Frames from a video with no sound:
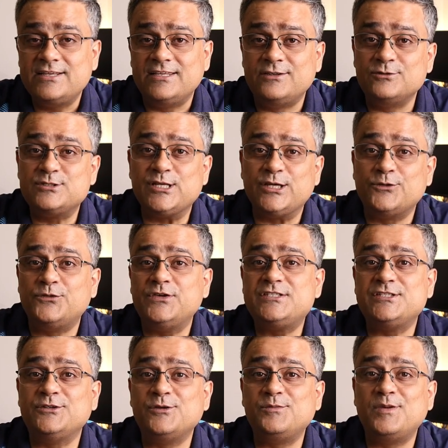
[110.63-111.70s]
using
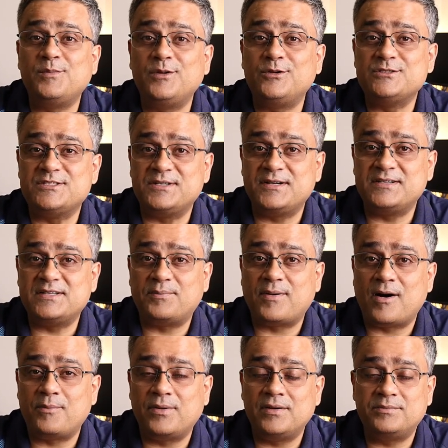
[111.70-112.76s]
which you will be able to generate the
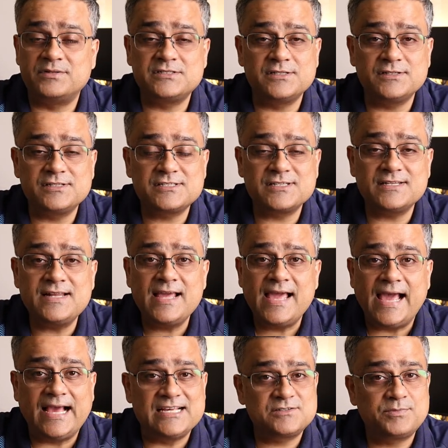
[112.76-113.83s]
PowerPoint presentation
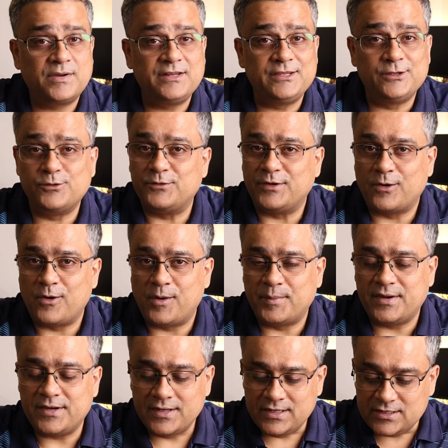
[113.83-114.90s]
as per your
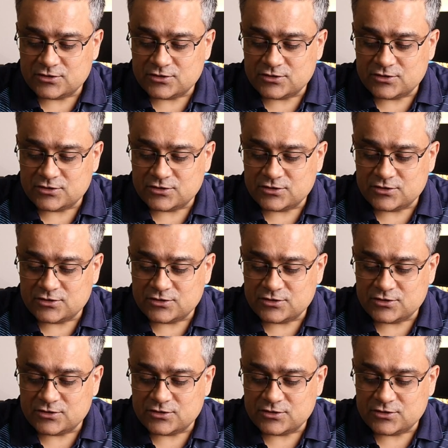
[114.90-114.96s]
requirement.